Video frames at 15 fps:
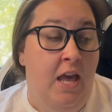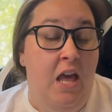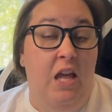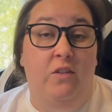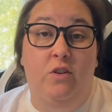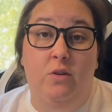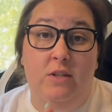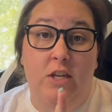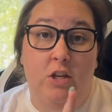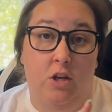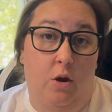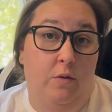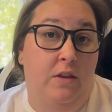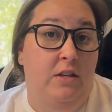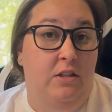If you didn't
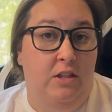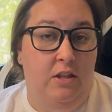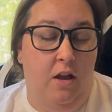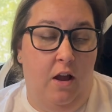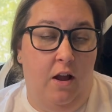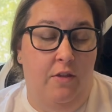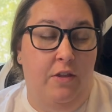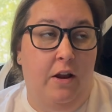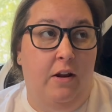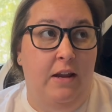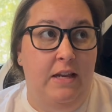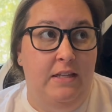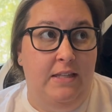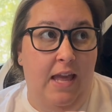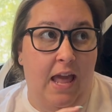know this, there
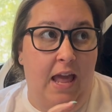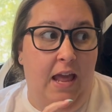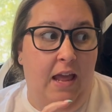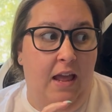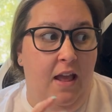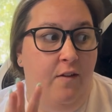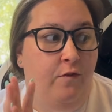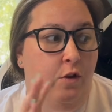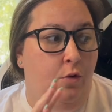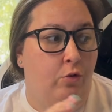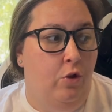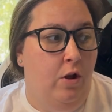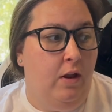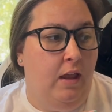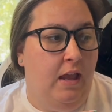is if you
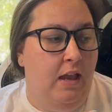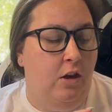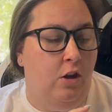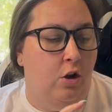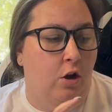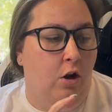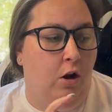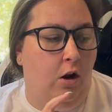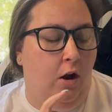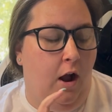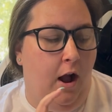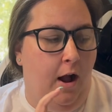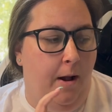look in your,